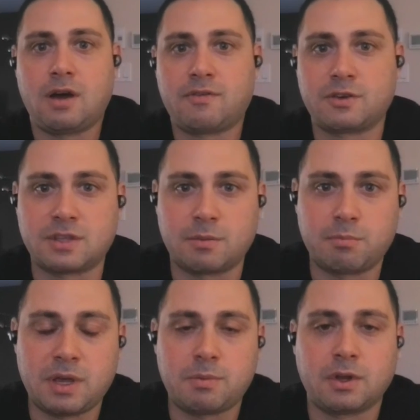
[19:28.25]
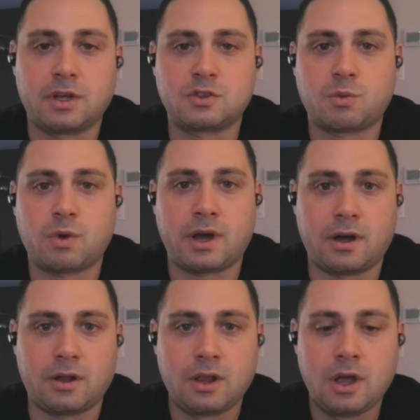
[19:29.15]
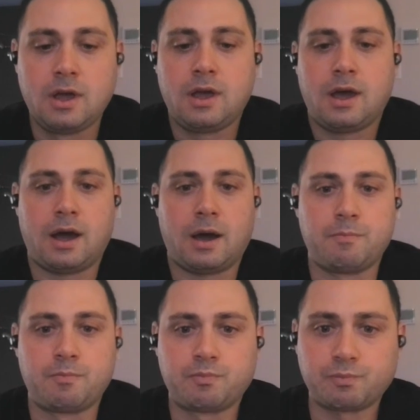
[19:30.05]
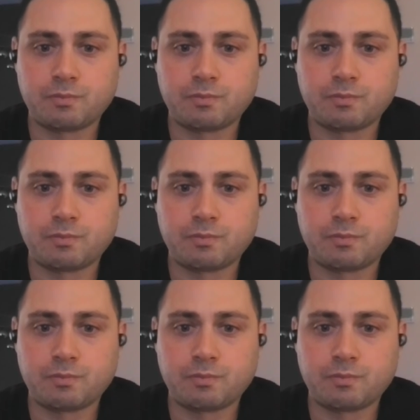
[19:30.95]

for some people as well. Um,